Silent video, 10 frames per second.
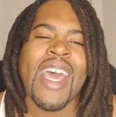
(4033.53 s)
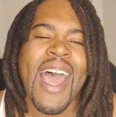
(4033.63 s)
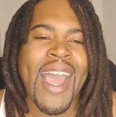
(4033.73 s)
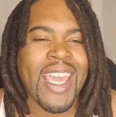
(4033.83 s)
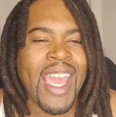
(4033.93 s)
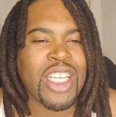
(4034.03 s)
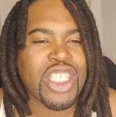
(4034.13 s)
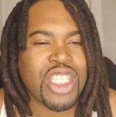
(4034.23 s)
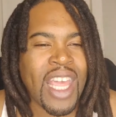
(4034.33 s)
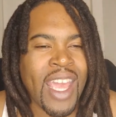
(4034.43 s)
I can't
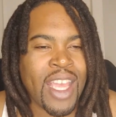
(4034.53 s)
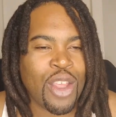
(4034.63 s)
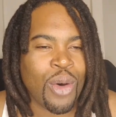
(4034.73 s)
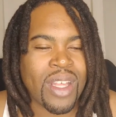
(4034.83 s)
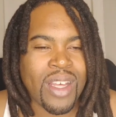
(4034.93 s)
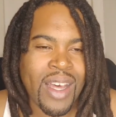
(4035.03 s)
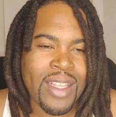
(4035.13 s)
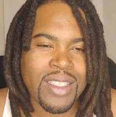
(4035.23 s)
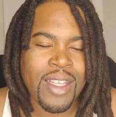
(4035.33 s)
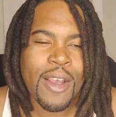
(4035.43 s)
stand your
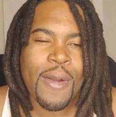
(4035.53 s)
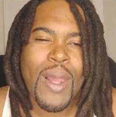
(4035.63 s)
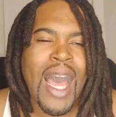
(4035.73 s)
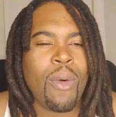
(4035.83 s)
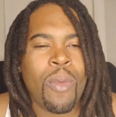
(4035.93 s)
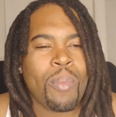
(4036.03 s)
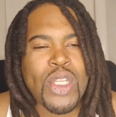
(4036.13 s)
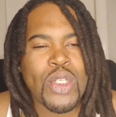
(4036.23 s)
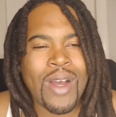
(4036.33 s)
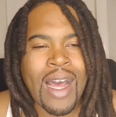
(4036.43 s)
guts, I won't put
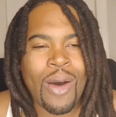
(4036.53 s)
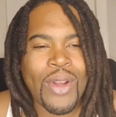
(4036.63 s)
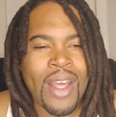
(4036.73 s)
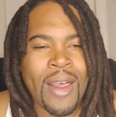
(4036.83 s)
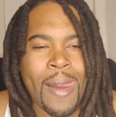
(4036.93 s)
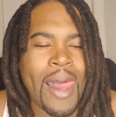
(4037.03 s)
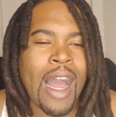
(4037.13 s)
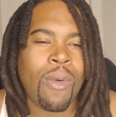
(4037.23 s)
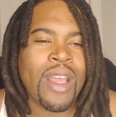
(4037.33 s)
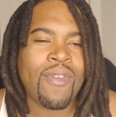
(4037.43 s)
you out there. I
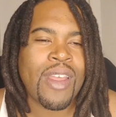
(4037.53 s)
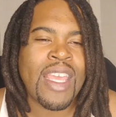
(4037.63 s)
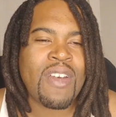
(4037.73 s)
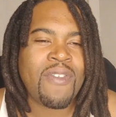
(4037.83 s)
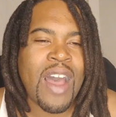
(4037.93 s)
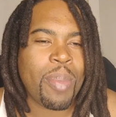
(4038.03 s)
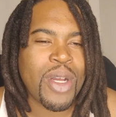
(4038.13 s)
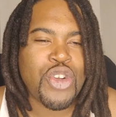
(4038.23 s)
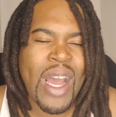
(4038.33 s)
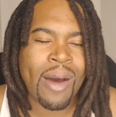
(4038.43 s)
won't even if I put
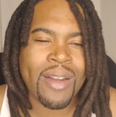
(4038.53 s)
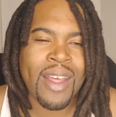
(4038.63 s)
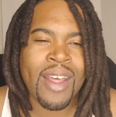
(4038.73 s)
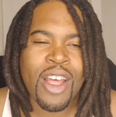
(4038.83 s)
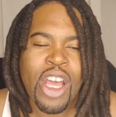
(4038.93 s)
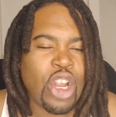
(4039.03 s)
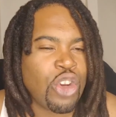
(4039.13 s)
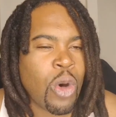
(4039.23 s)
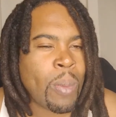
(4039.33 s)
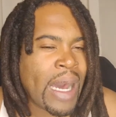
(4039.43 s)
you out there,
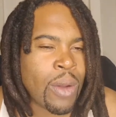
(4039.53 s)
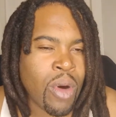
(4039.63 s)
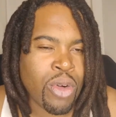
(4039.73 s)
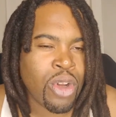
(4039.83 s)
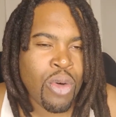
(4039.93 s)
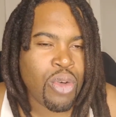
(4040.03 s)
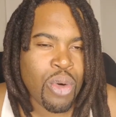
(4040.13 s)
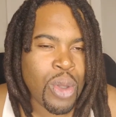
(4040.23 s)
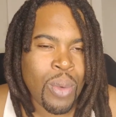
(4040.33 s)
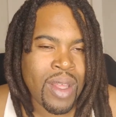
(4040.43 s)
nobody won't know who
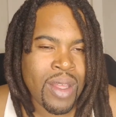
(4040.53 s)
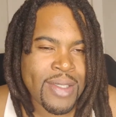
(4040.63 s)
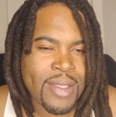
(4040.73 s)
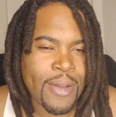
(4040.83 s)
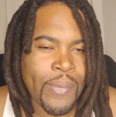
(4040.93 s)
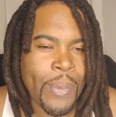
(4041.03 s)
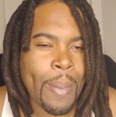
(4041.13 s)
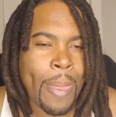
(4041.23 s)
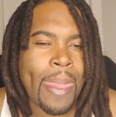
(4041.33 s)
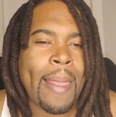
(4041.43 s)
you is.
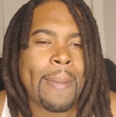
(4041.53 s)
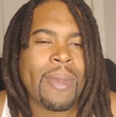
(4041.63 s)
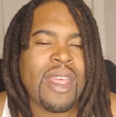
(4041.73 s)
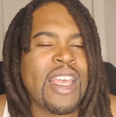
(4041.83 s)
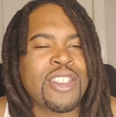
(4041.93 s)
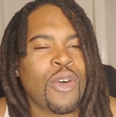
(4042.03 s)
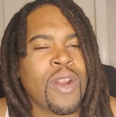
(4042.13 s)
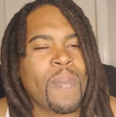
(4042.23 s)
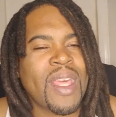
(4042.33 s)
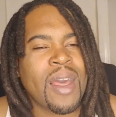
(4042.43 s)
It's going to
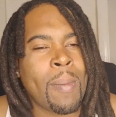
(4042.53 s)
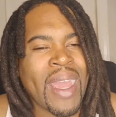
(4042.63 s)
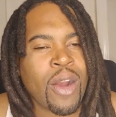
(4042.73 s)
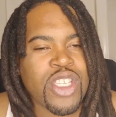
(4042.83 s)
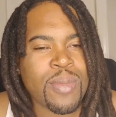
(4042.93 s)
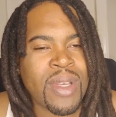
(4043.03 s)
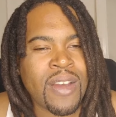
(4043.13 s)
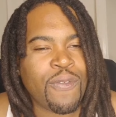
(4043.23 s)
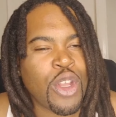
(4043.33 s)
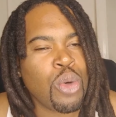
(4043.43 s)
be an embarrassment
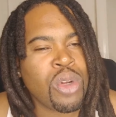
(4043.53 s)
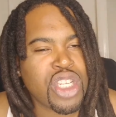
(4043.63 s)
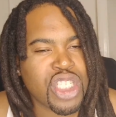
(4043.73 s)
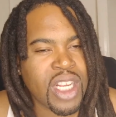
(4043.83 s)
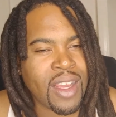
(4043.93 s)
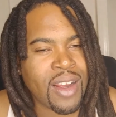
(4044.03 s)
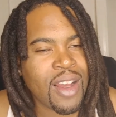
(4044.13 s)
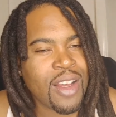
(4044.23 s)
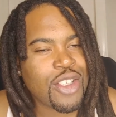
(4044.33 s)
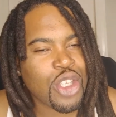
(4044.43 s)
for you to share
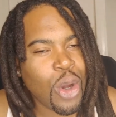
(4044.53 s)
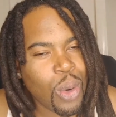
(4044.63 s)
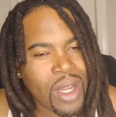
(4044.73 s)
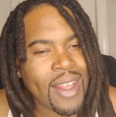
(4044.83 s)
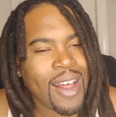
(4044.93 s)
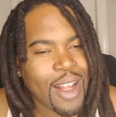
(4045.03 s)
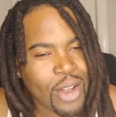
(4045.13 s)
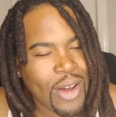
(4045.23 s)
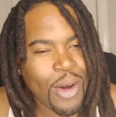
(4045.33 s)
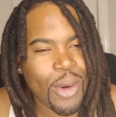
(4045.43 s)
solely
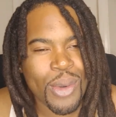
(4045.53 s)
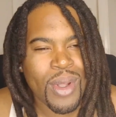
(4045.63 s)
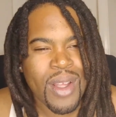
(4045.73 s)
alone.